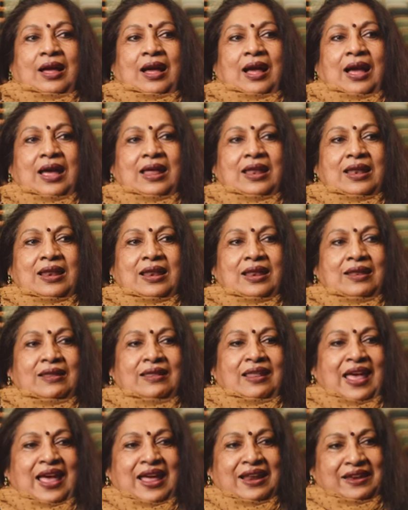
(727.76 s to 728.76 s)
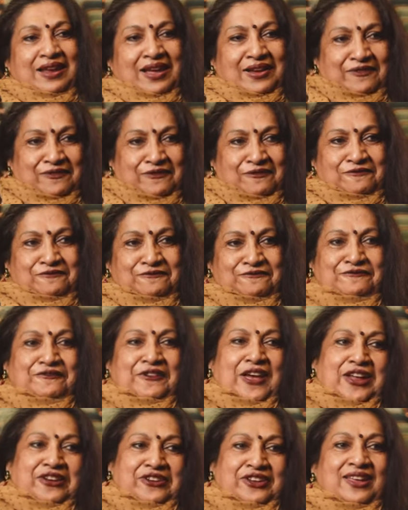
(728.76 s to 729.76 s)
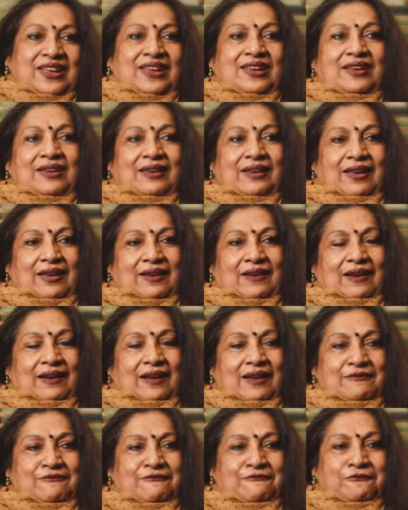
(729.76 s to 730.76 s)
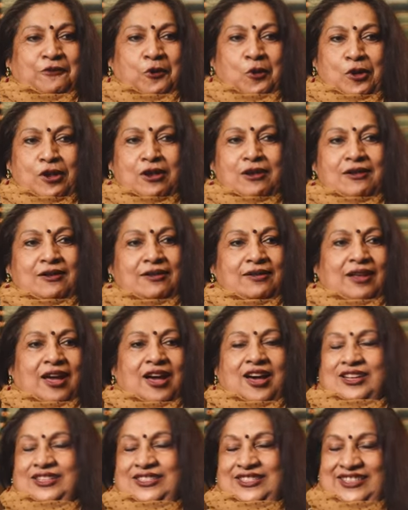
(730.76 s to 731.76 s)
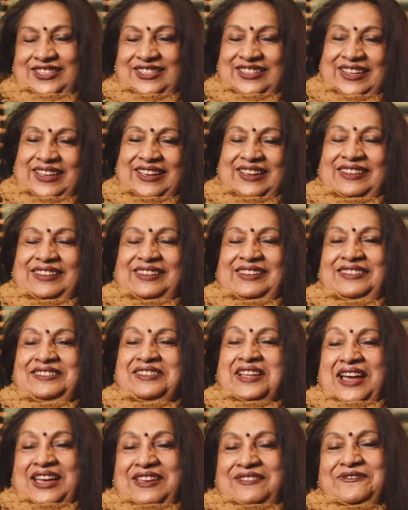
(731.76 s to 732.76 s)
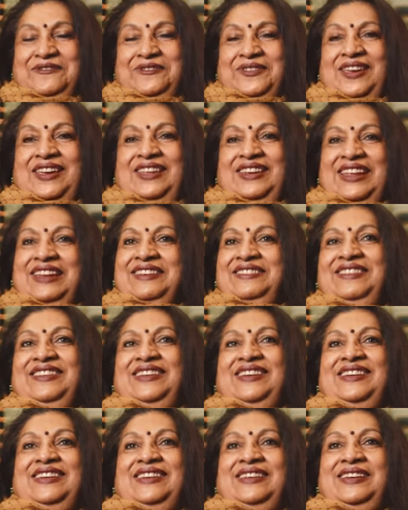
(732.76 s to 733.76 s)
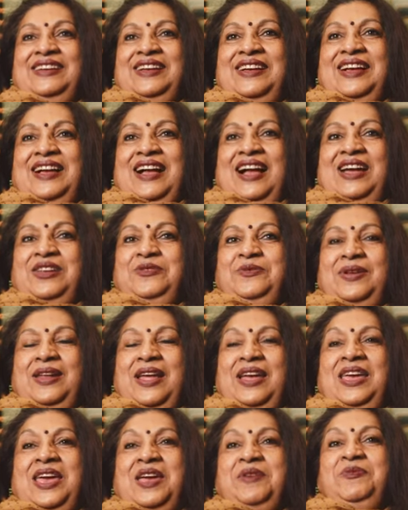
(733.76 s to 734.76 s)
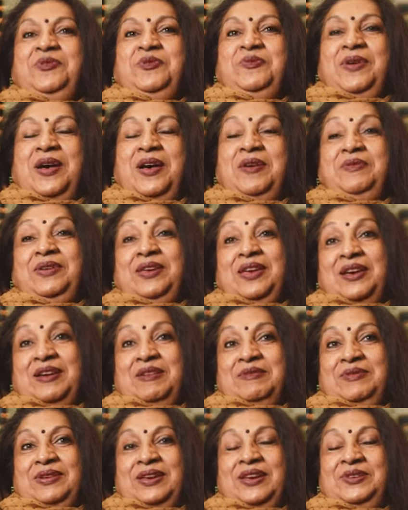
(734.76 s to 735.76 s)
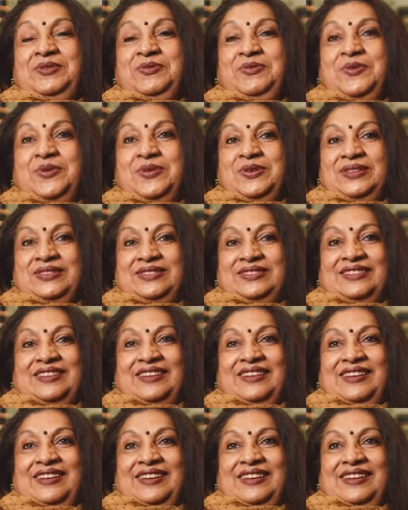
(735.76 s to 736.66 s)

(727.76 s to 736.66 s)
I led a very full artistic life in India. And when I came to Birmingham, it was...